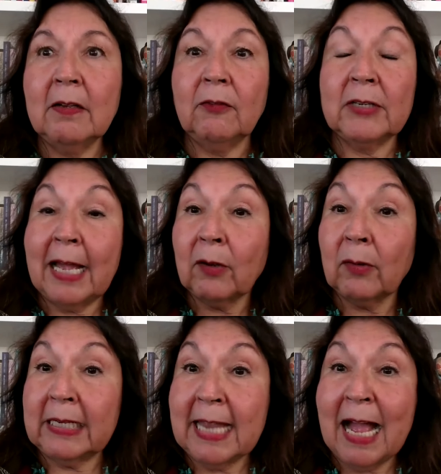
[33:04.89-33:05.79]
for not
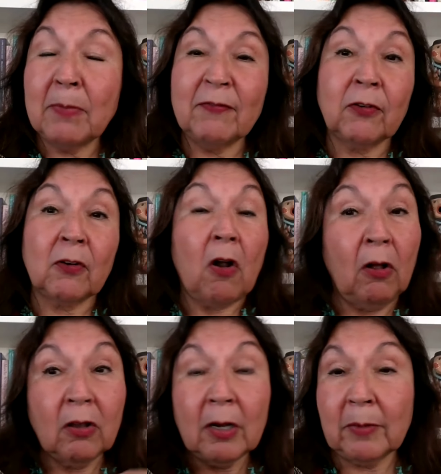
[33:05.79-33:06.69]
only now, but for
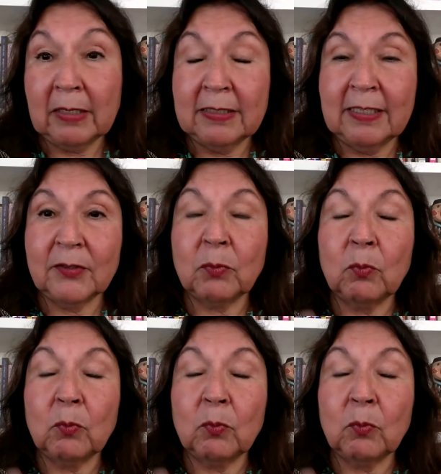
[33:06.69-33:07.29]
all our relatives